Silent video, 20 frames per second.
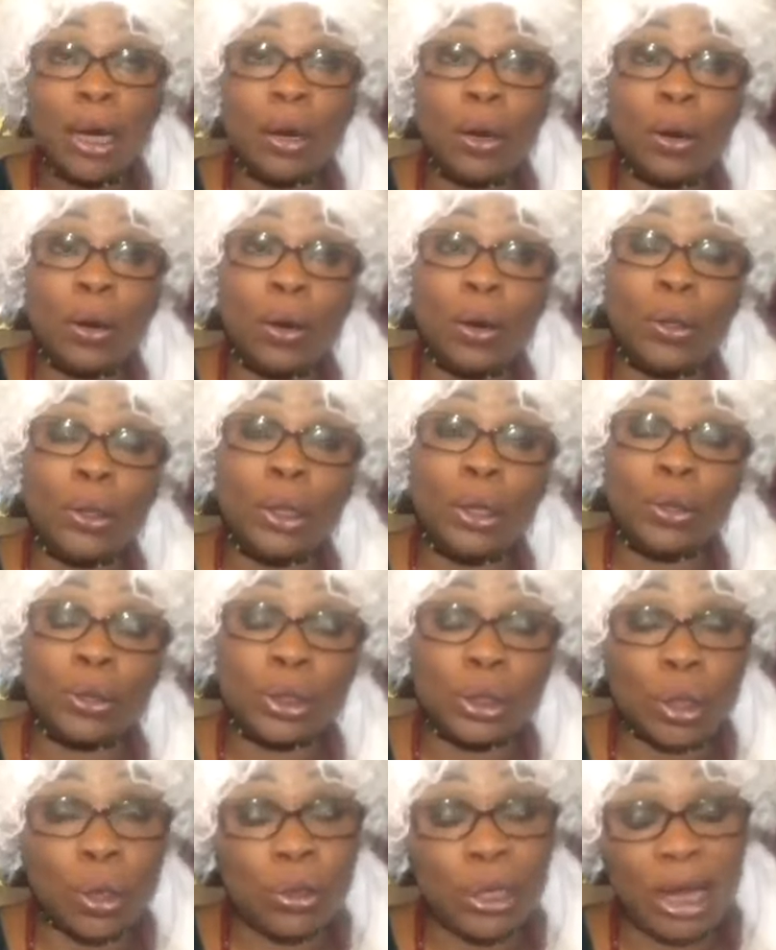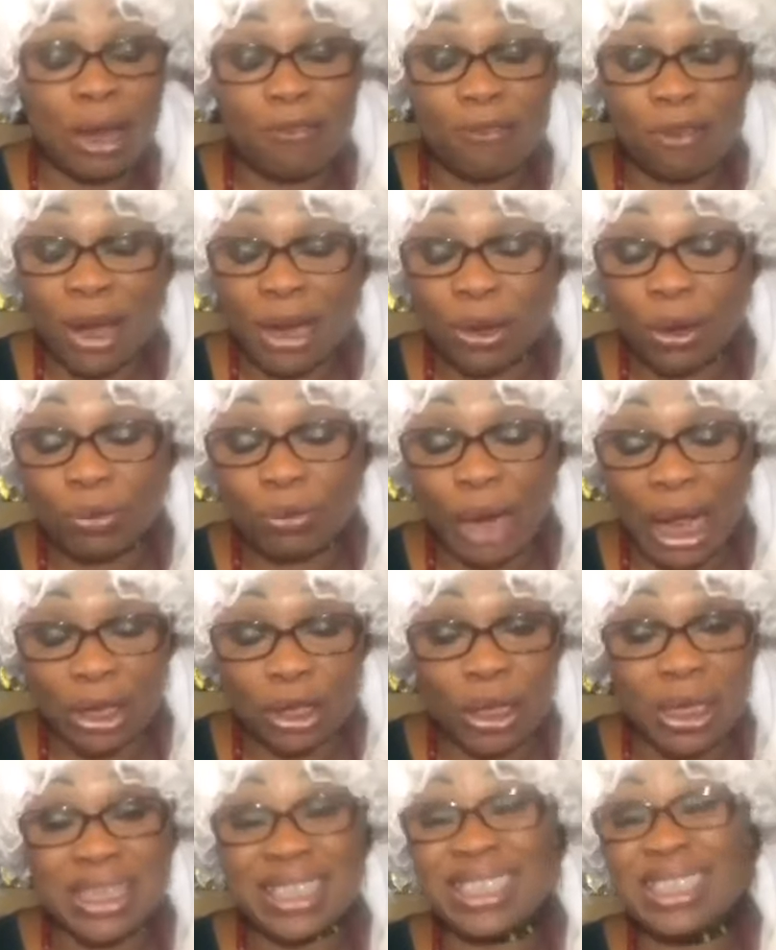Or, you know, so therefore I don't
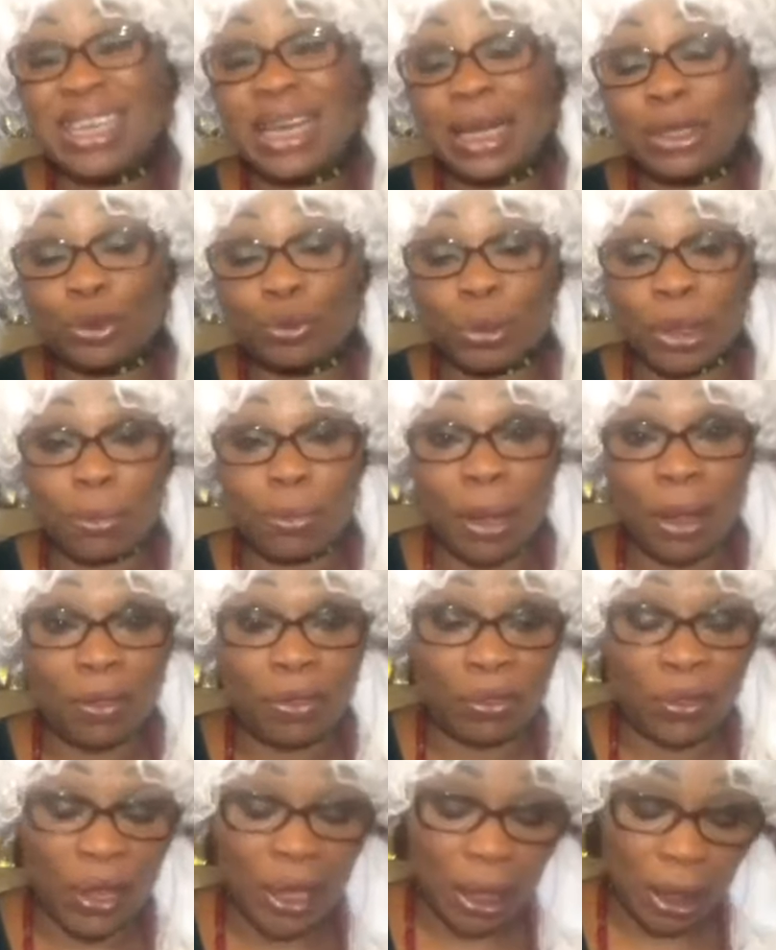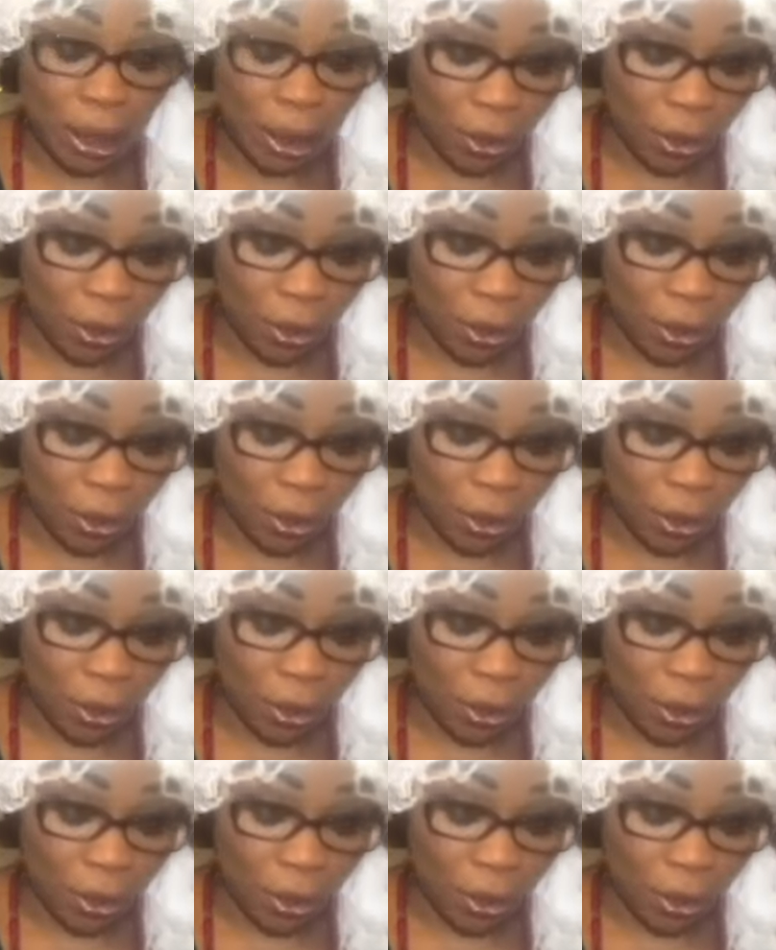actually see that to be a bad thing,